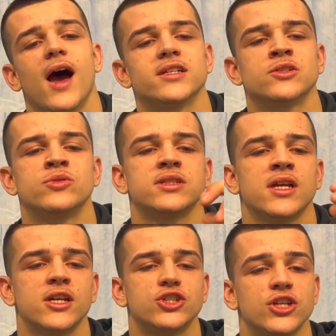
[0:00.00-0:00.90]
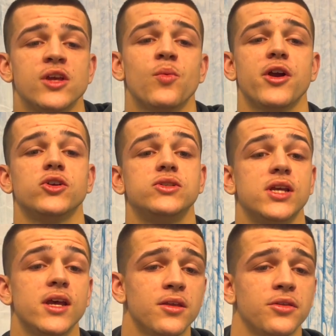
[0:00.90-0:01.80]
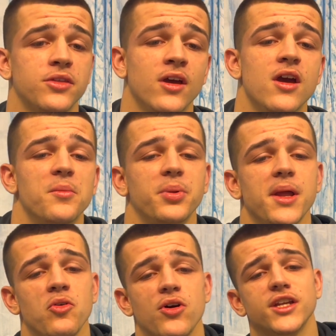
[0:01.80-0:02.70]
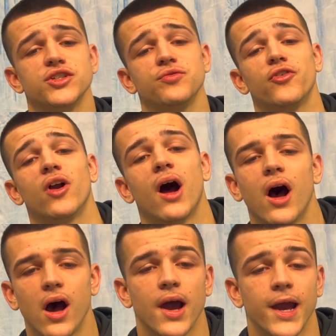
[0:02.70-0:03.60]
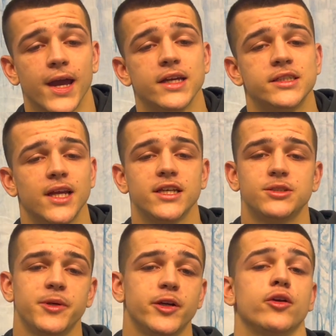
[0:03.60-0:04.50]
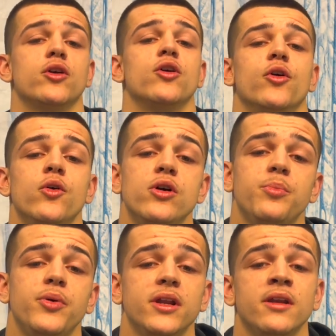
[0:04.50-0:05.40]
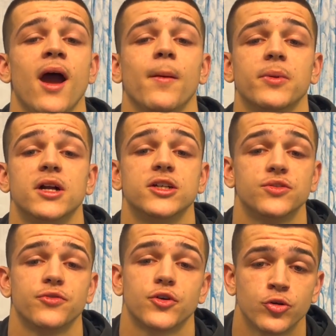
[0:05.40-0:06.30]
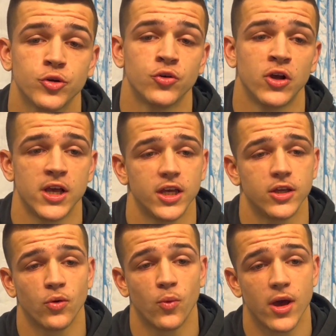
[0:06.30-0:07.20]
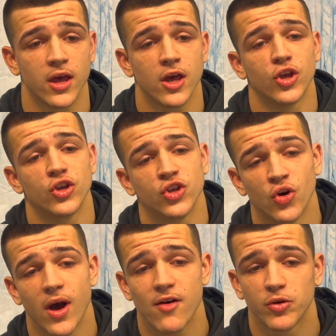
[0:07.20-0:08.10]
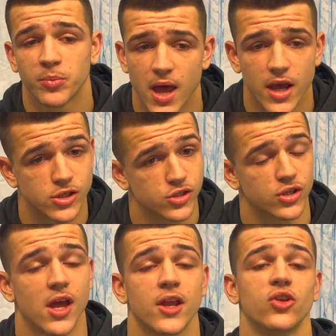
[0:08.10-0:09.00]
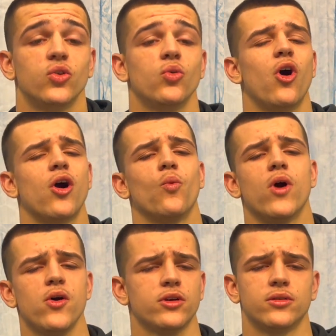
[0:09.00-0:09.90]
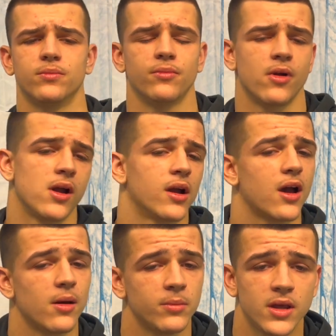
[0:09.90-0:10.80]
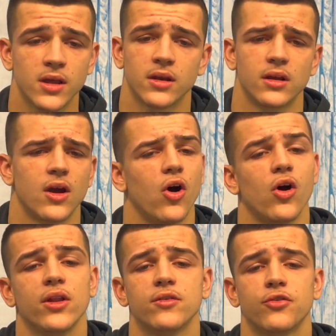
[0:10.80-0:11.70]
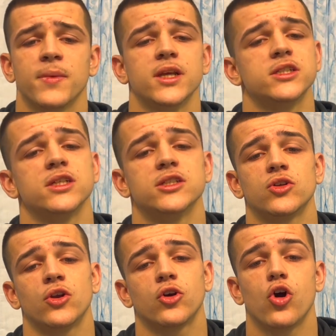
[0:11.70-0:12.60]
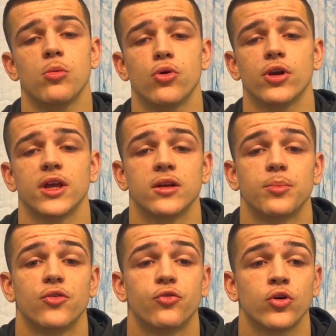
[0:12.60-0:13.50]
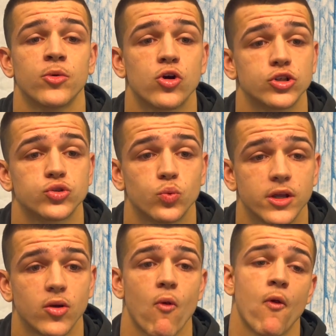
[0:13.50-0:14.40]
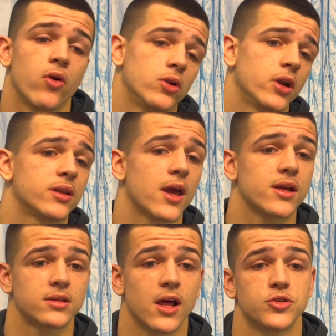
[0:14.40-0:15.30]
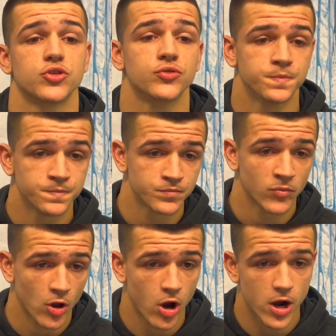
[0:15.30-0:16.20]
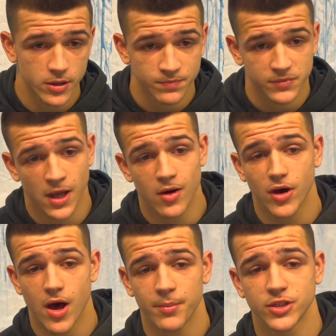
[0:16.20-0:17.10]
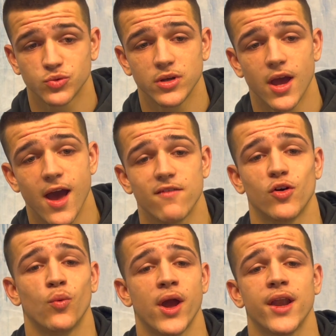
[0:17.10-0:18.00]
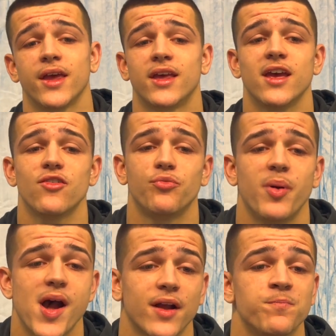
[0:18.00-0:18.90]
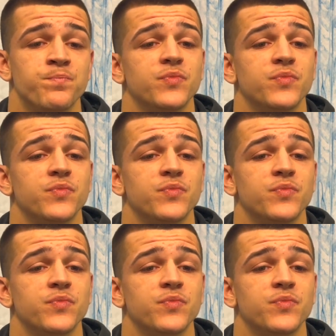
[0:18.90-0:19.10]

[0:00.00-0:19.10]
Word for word: As I was saying, January 10th, plan to audition for Ah, Hey Shakespeare, or put in an application for crew. Either way, you'll have a blast, and you are welcome. Come in. All the information on the call board in the performing arts wing. Look at that slide through. All right, now comments, we have a way to give back.